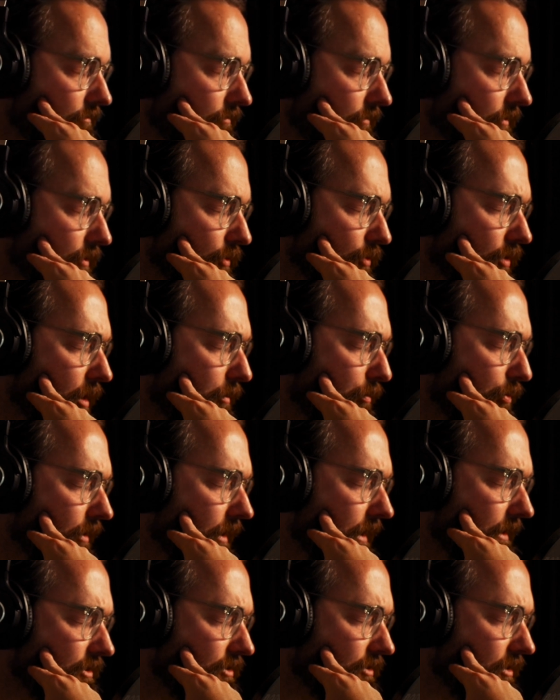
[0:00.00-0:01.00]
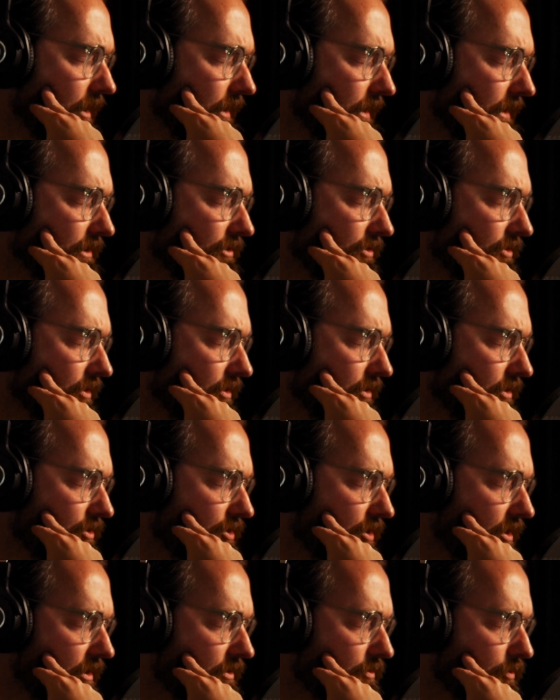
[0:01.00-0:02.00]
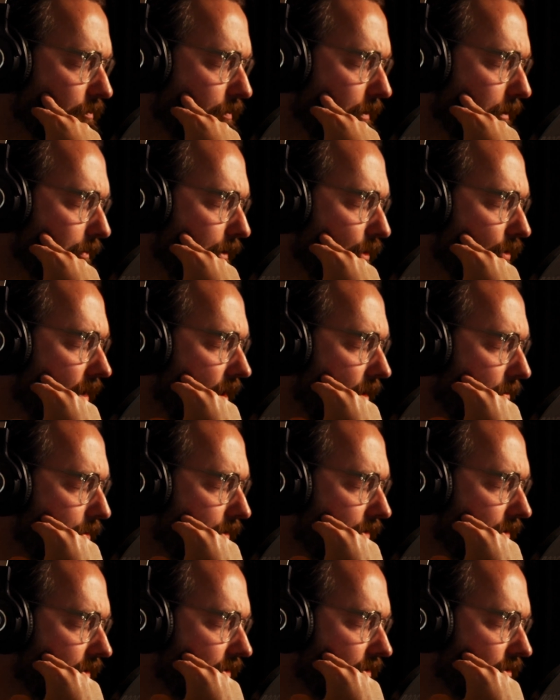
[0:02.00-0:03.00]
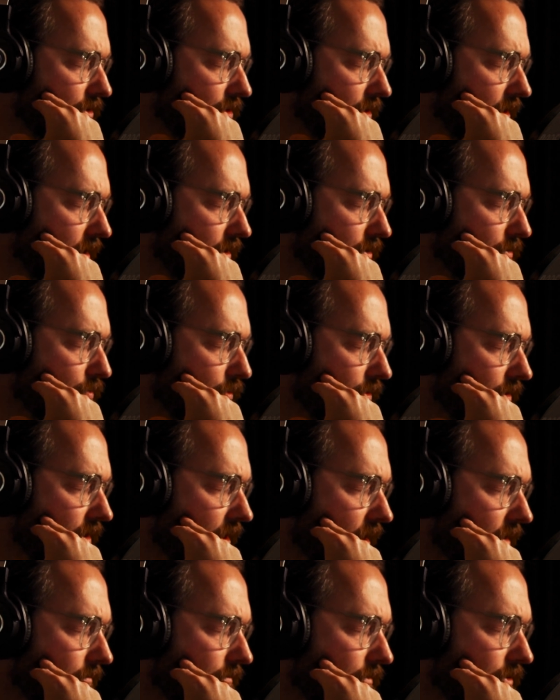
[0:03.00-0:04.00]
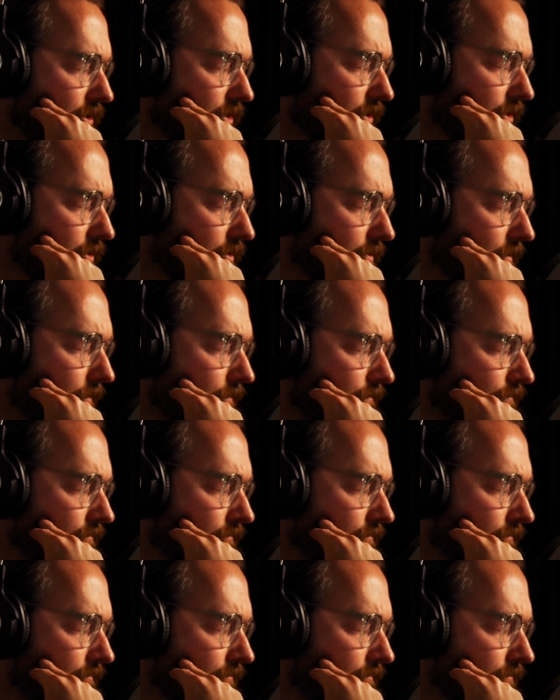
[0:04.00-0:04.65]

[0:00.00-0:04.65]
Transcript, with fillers: And Lord, our prayer tonight is that the church would be built up and that the church would come to